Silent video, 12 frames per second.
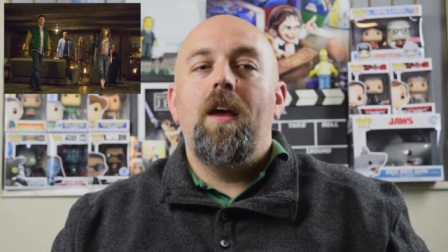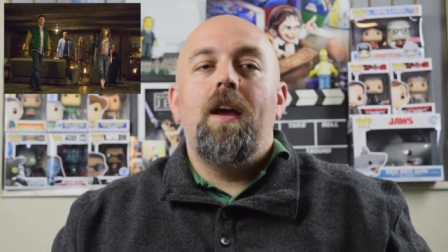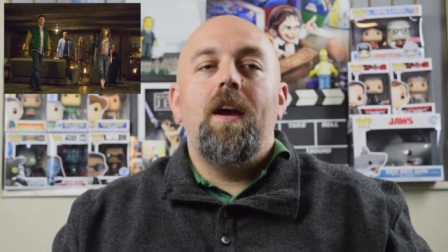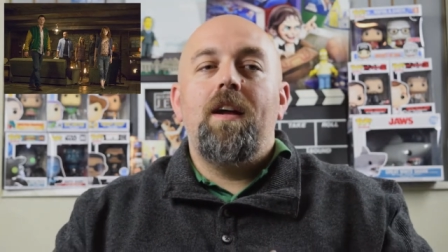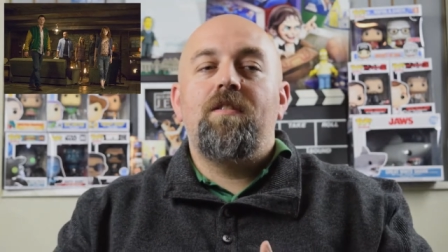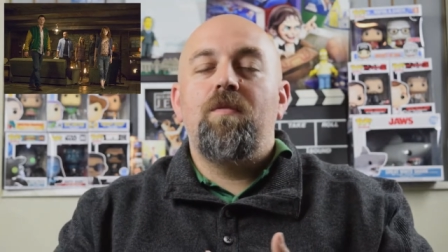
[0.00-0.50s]

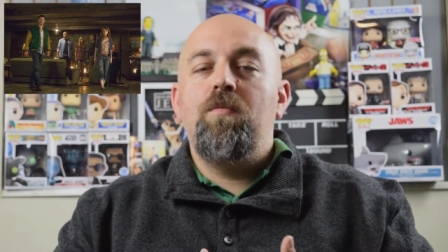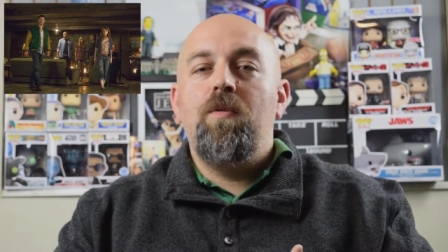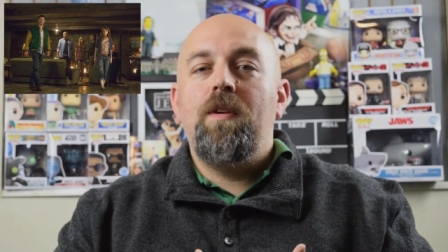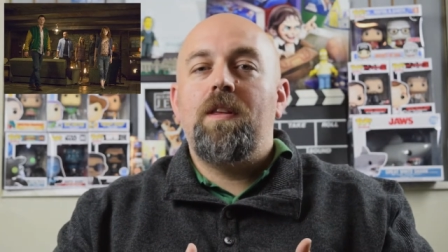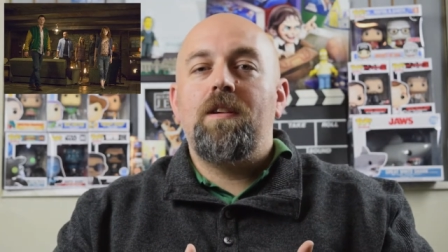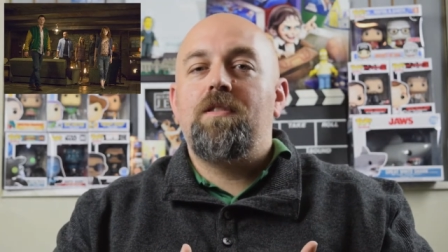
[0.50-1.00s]
It's a
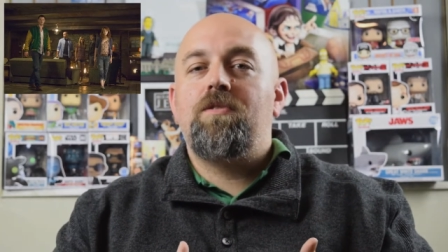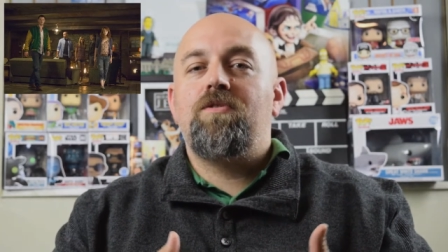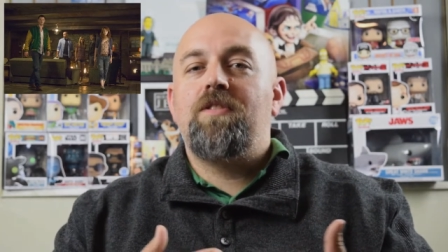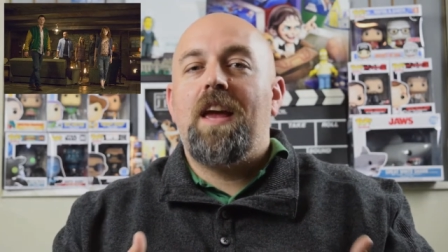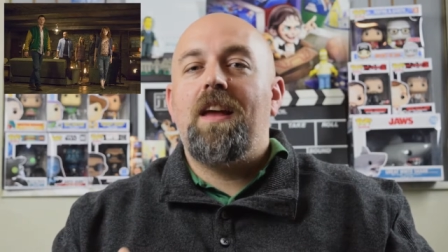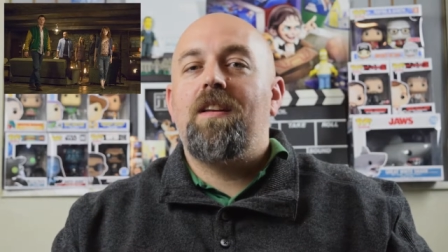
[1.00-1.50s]
movie that just
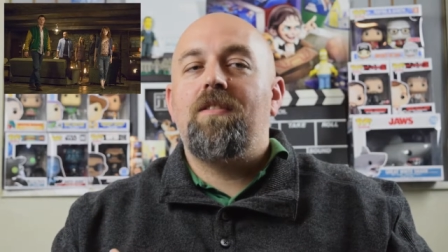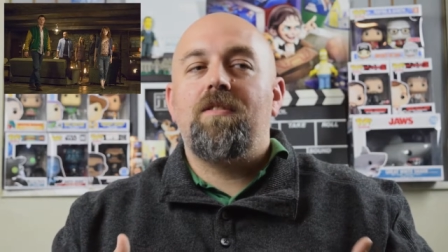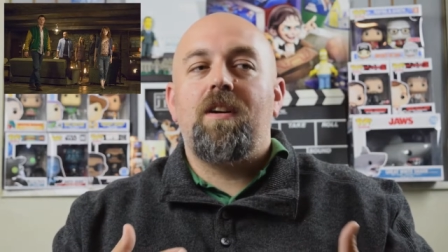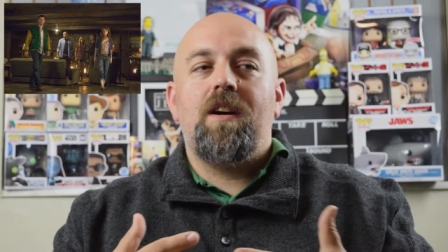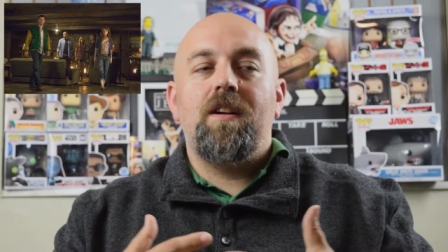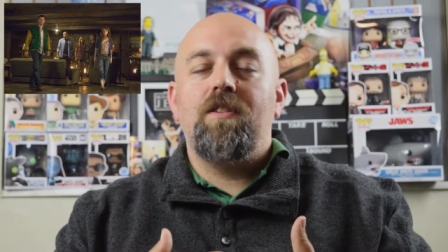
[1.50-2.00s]
stands
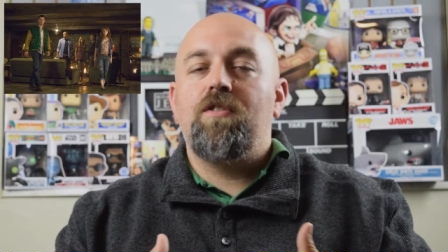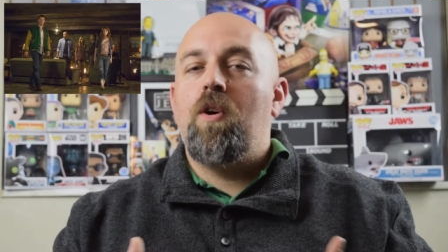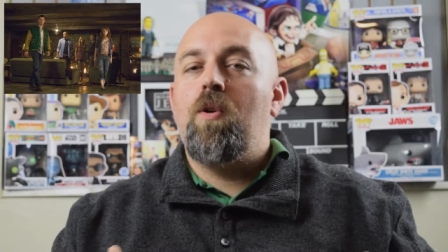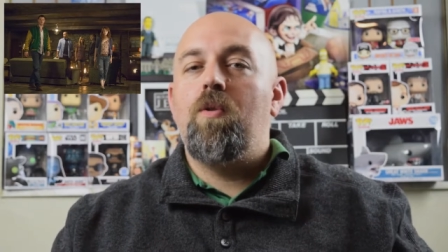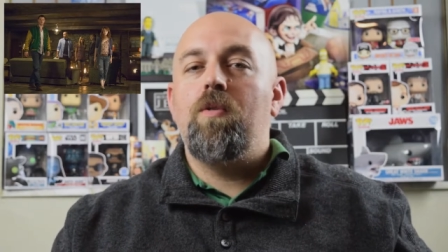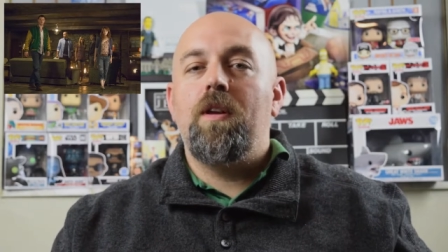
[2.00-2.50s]
on its
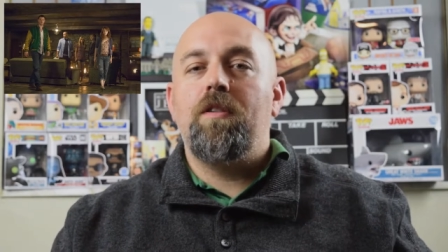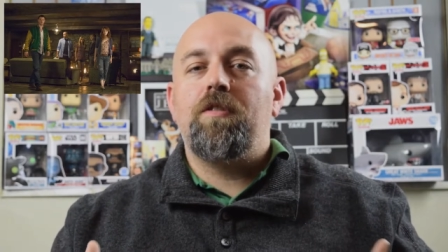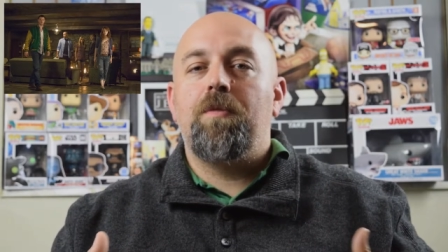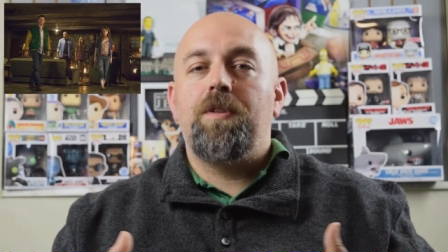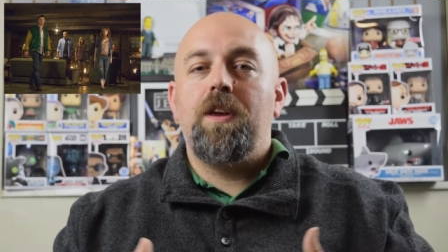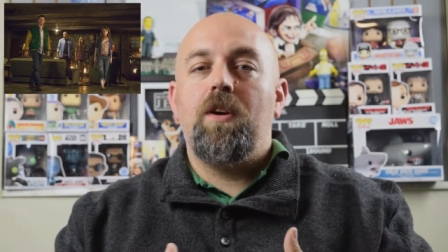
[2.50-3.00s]
own as
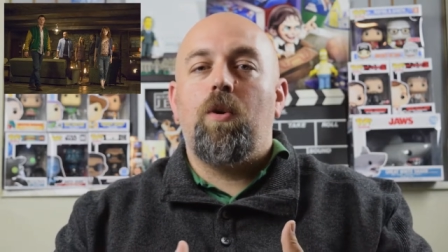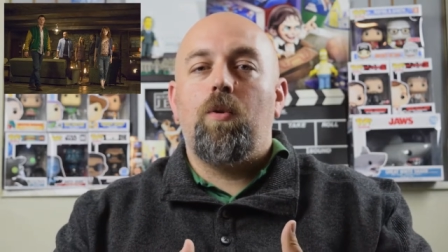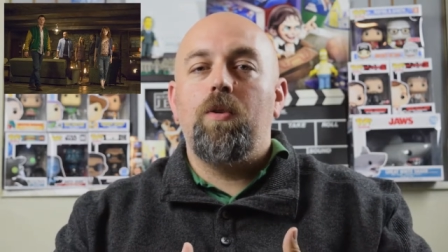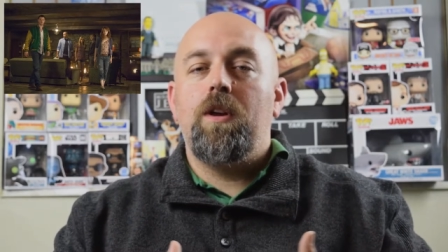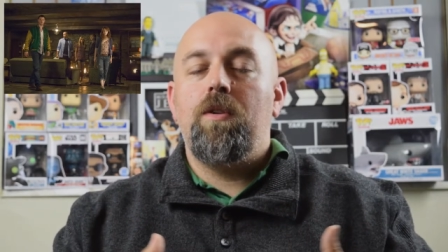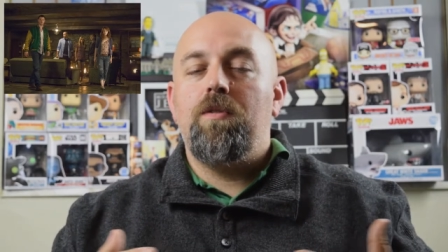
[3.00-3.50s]
something
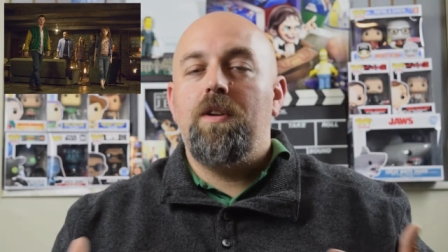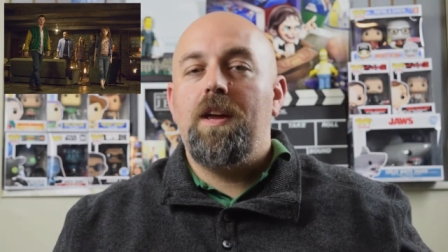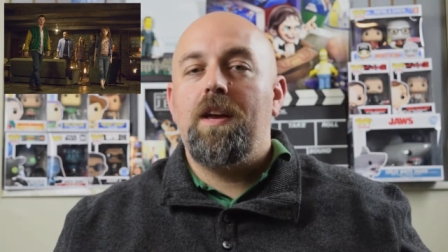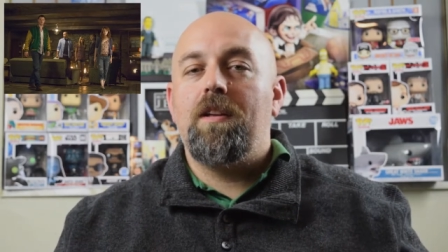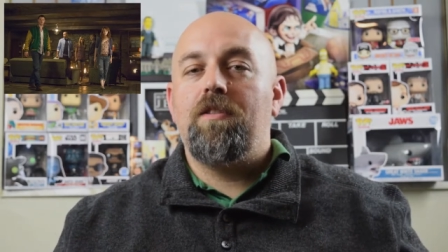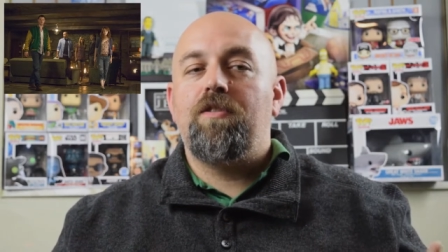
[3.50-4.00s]
wholly
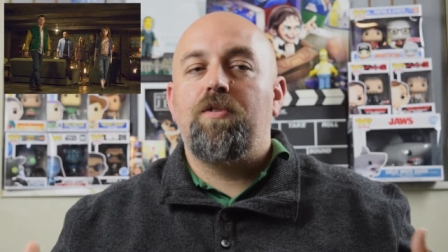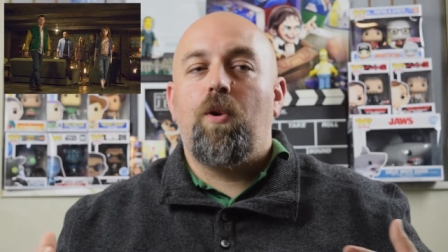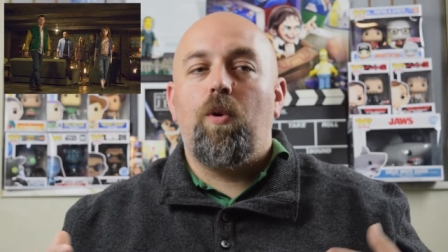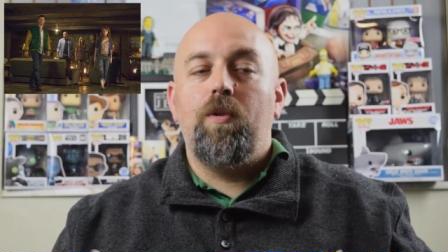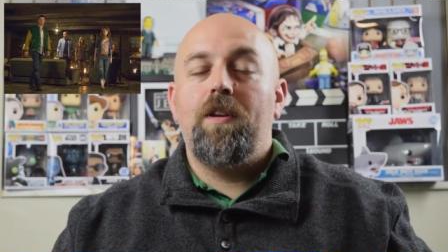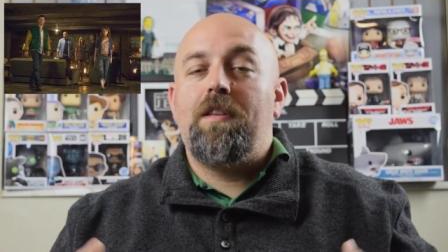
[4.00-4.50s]
unique and
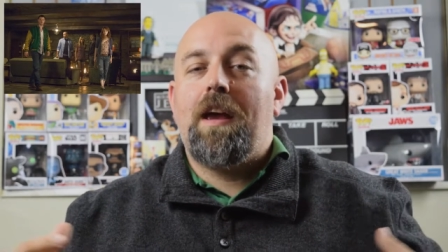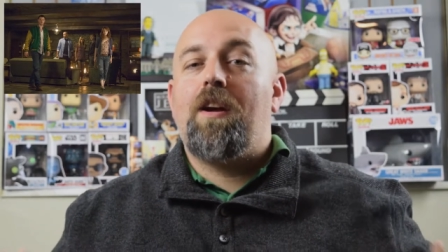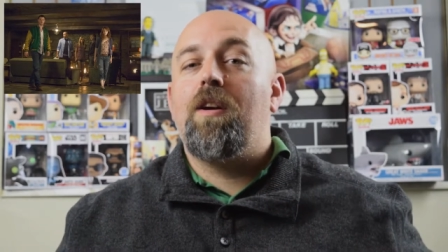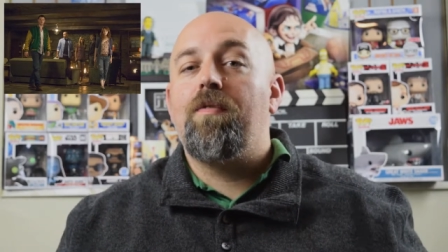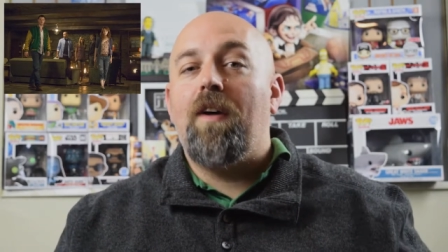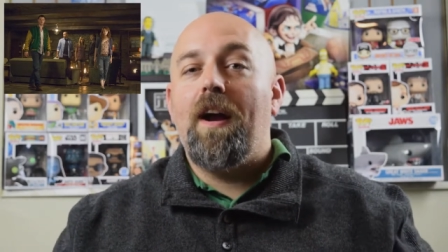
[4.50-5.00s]
wholly
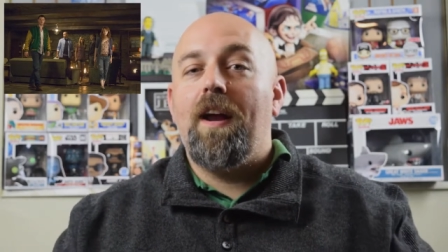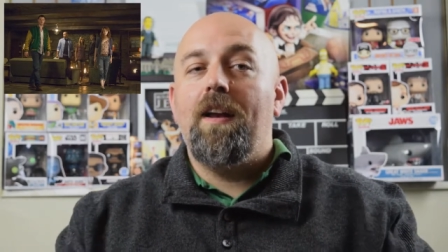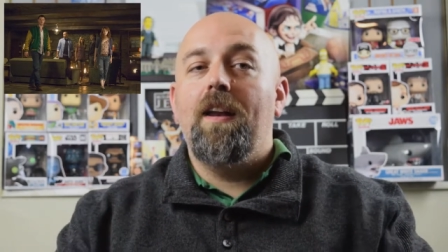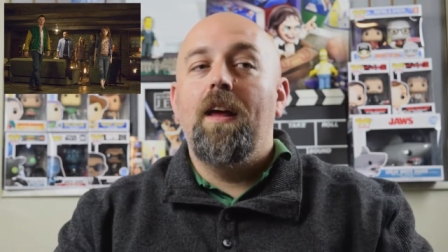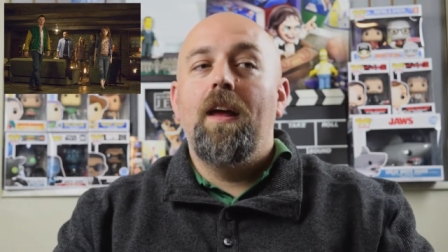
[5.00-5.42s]
terrifying.